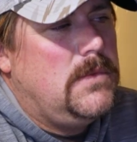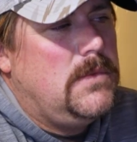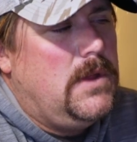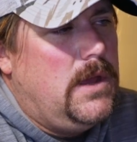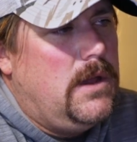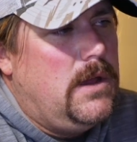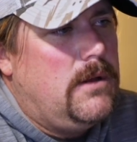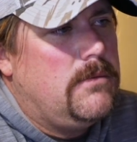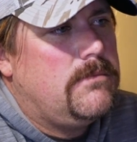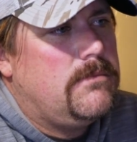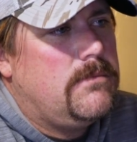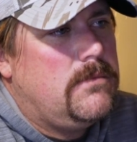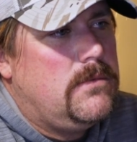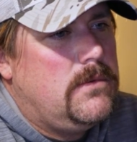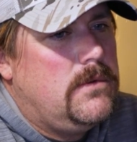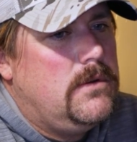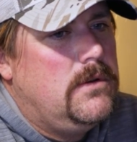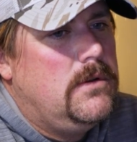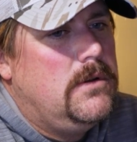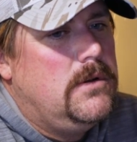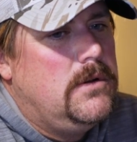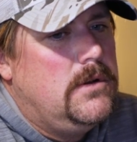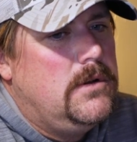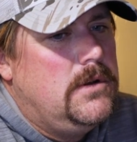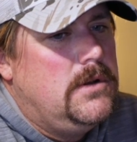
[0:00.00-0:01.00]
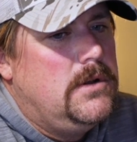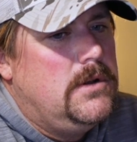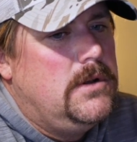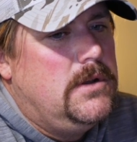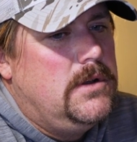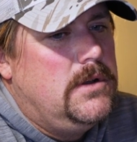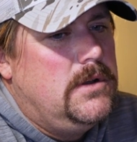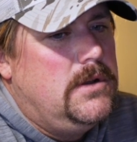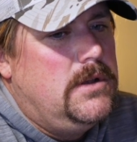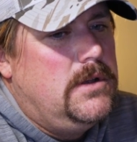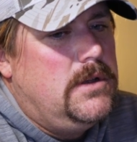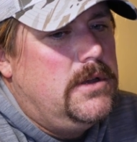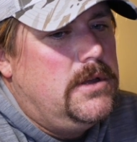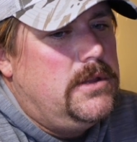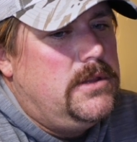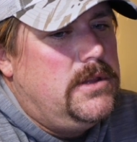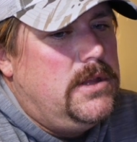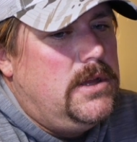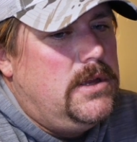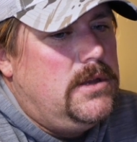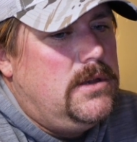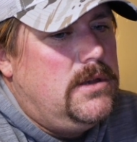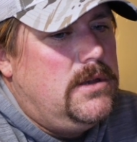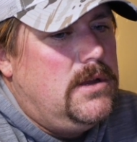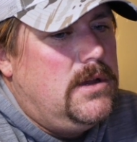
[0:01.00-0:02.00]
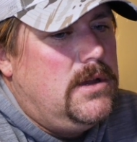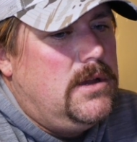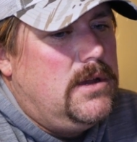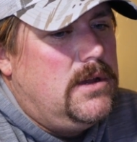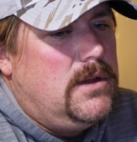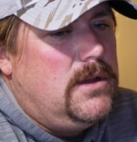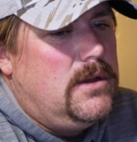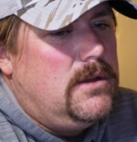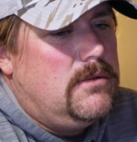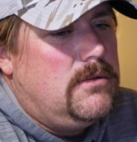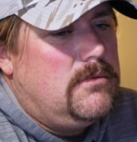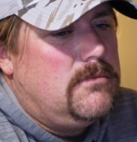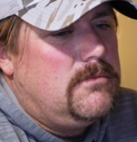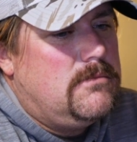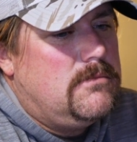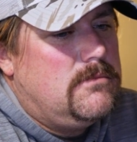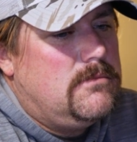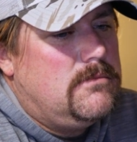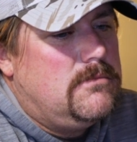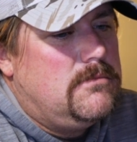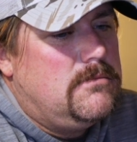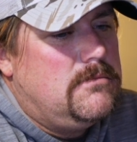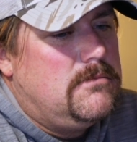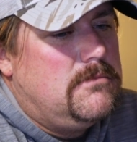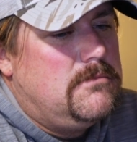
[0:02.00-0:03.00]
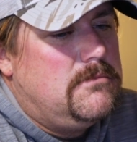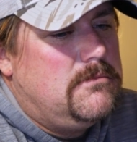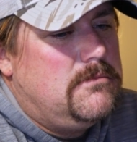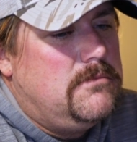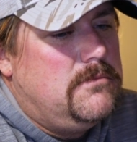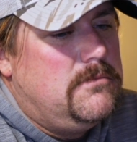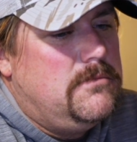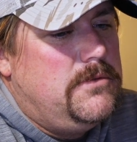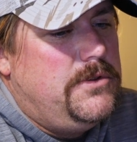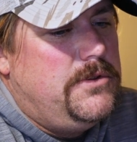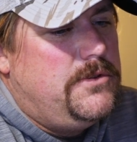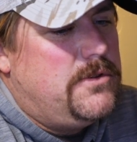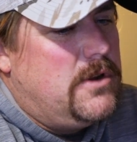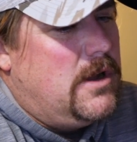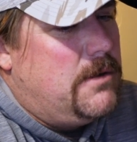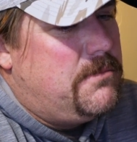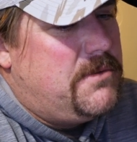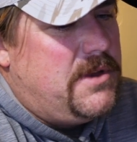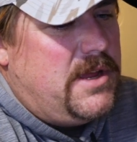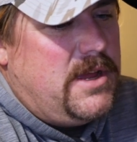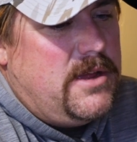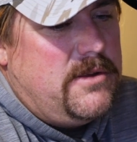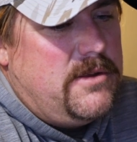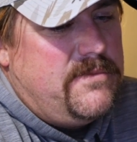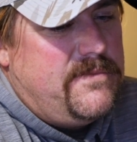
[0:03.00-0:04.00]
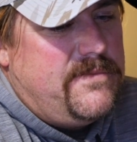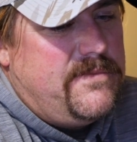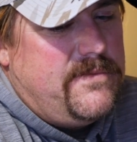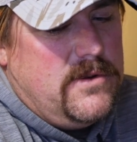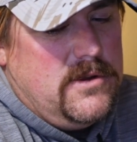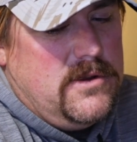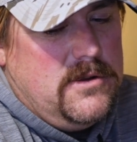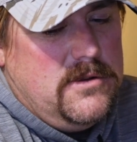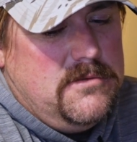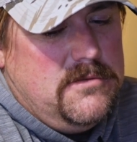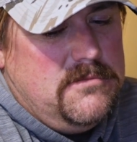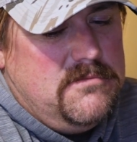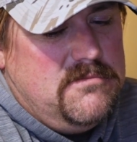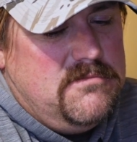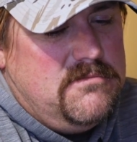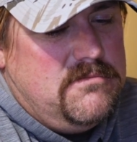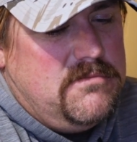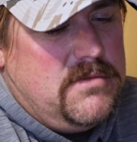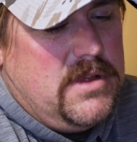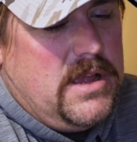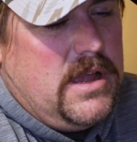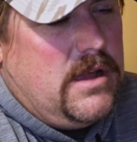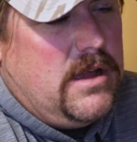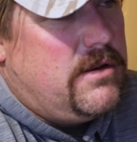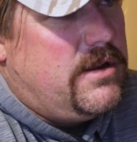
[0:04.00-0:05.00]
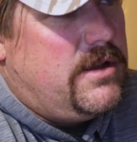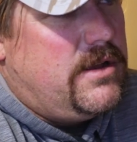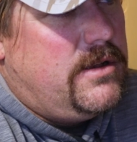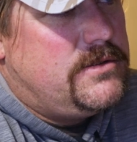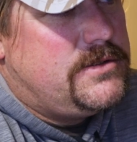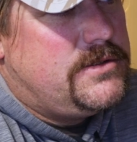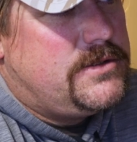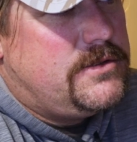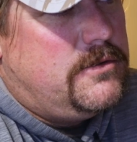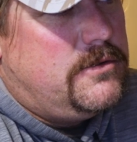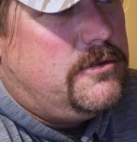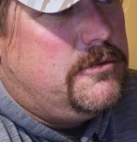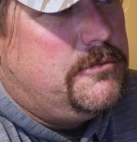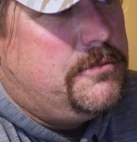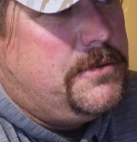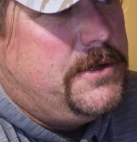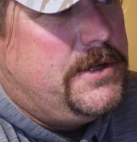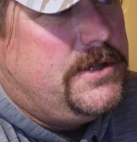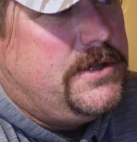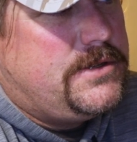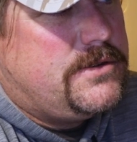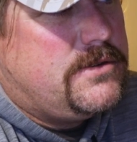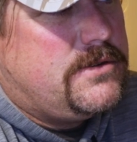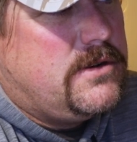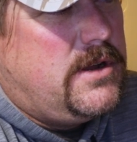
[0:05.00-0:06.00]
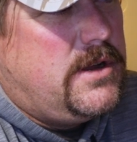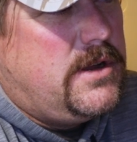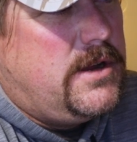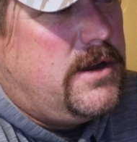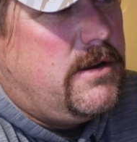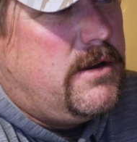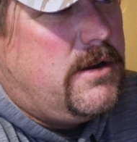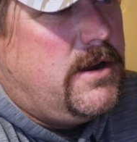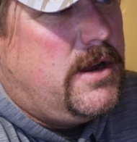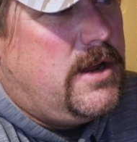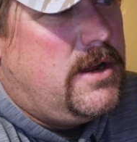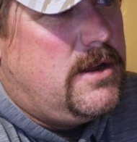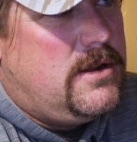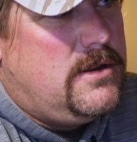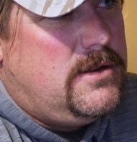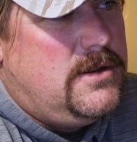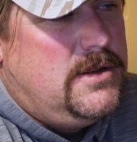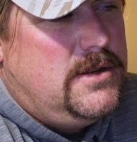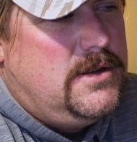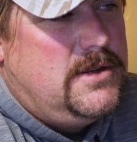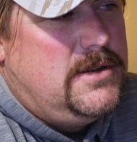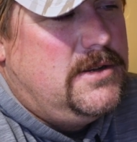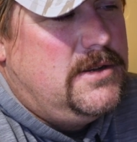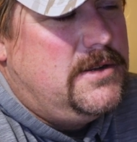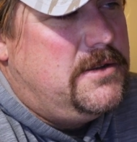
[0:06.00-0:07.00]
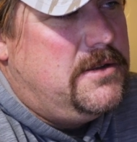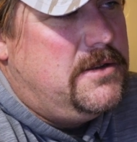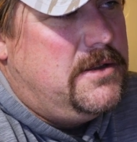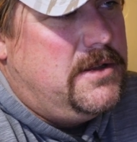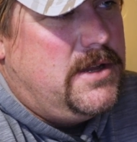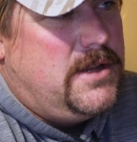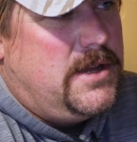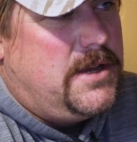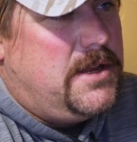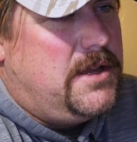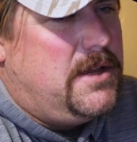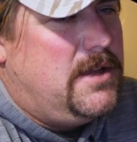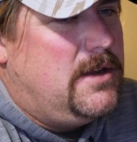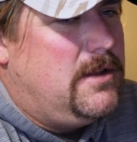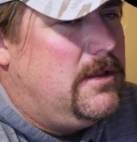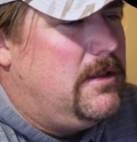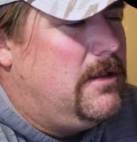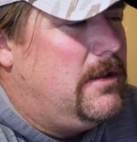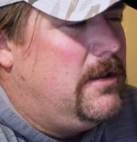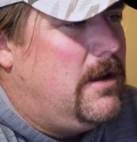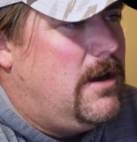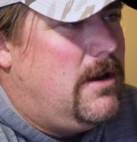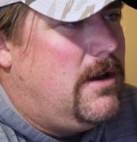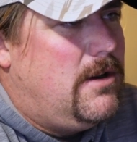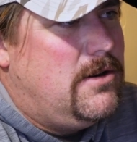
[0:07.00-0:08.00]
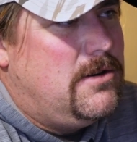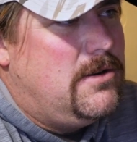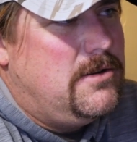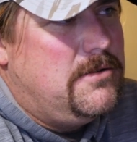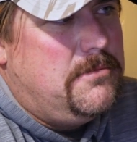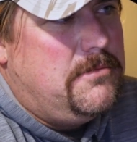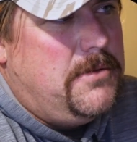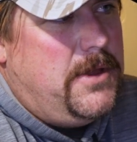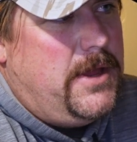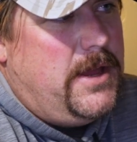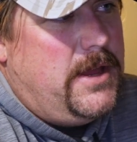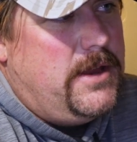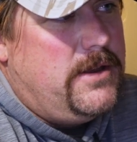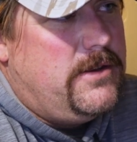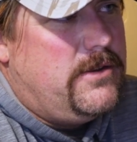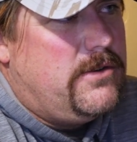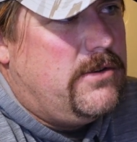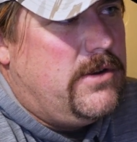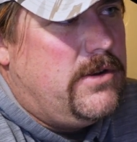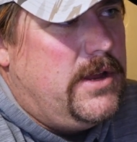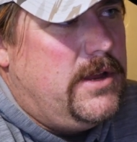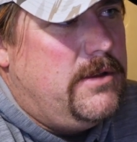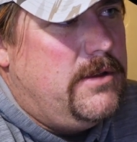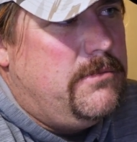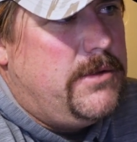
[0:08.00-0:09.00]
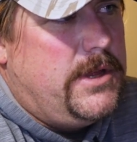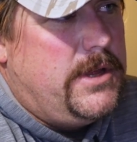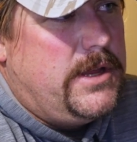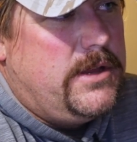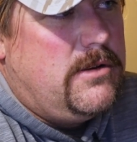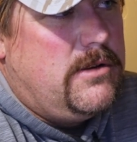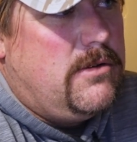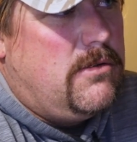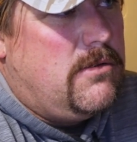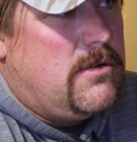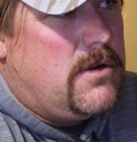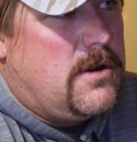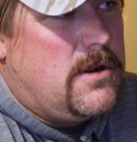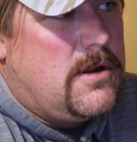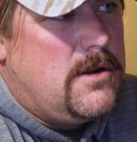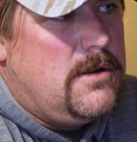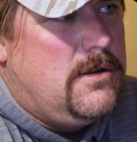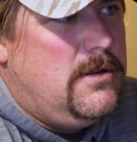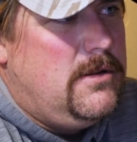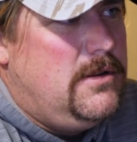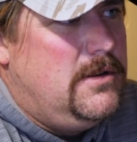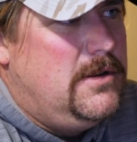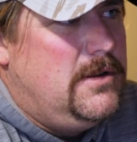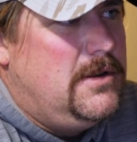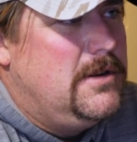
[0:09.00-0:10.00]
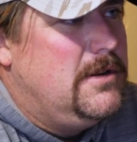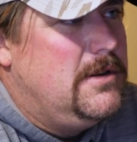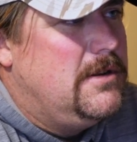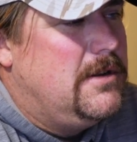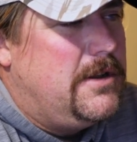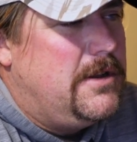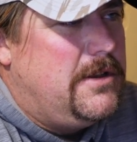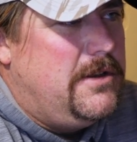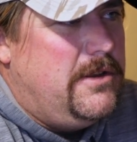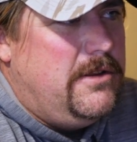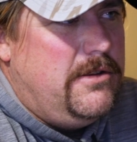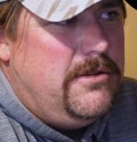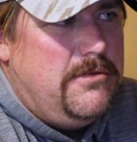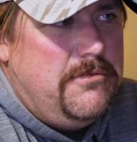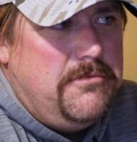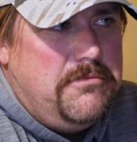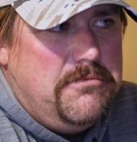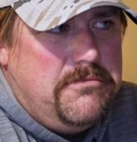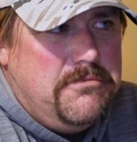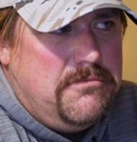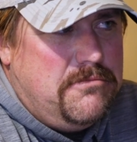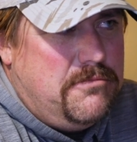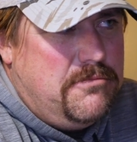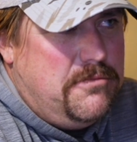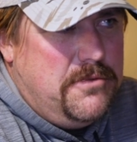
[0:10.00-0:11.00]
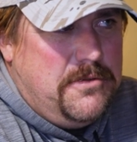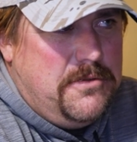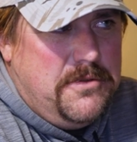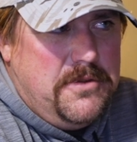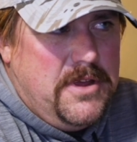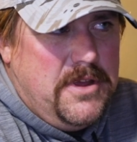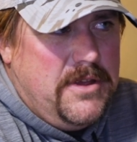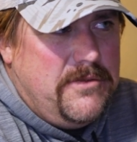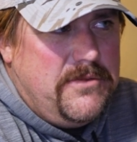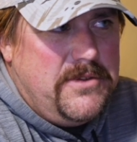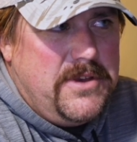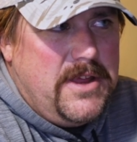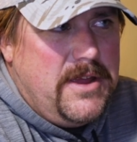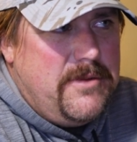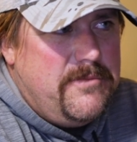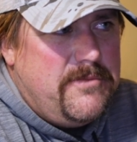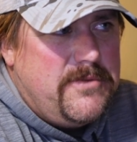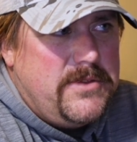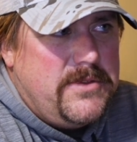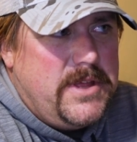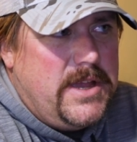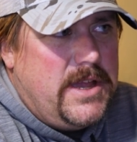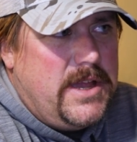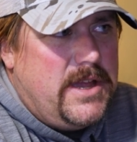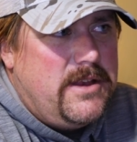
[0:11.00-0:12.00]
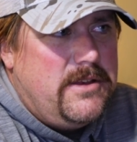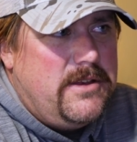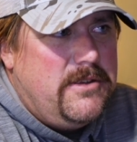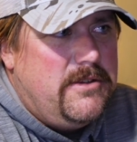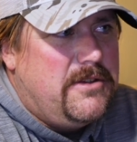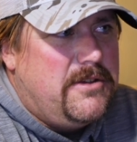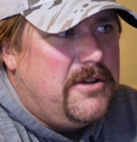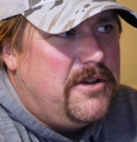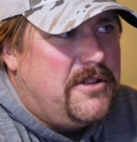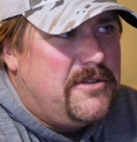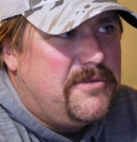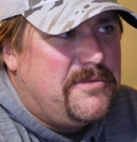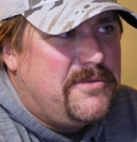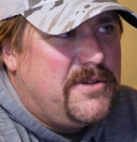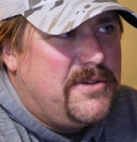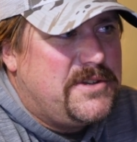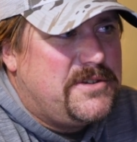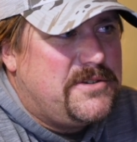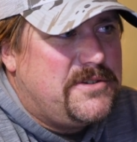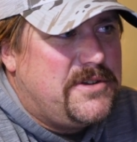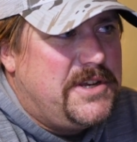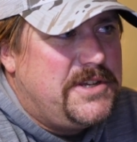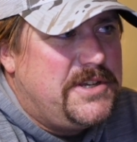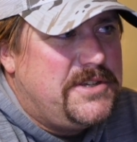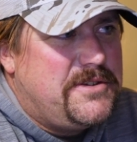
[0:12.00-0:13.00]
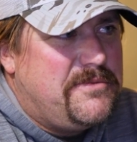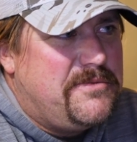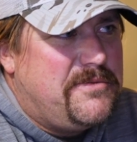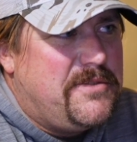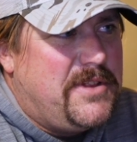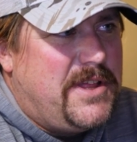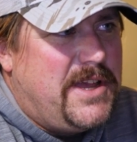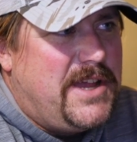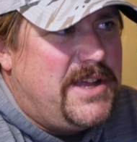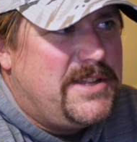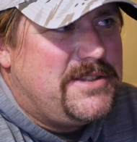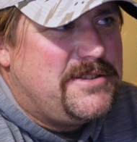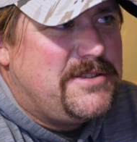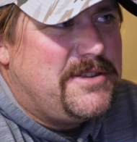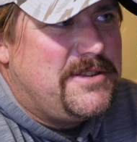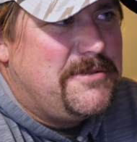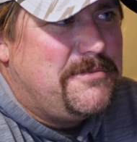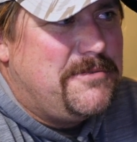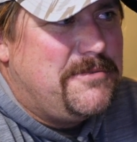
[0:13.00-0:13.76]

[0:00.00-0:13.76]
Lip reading: Yeah. And then you drop down from outhouse hole, Pete's Draw area. You kind of hit a long, meandering, big corner. do you have a name for that? Do you call it frustration flats like